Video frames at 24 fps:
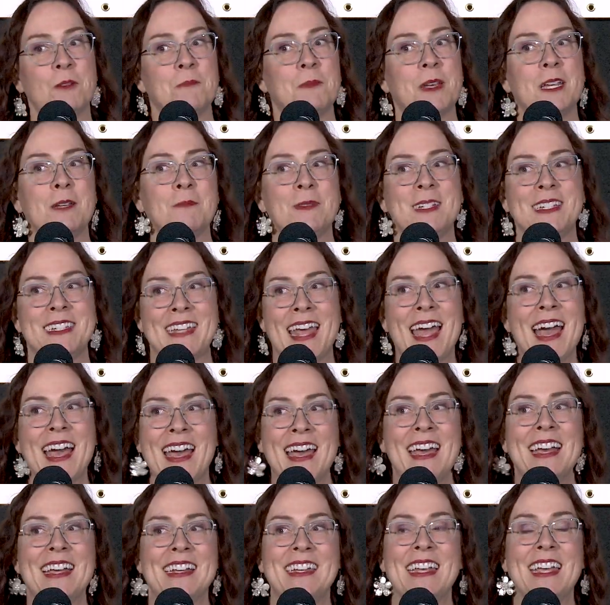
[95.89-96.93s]
baby's
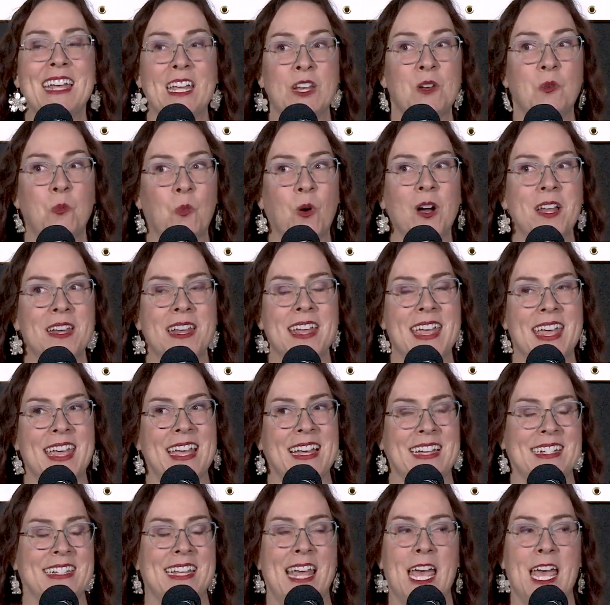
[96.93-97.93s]
head in one hand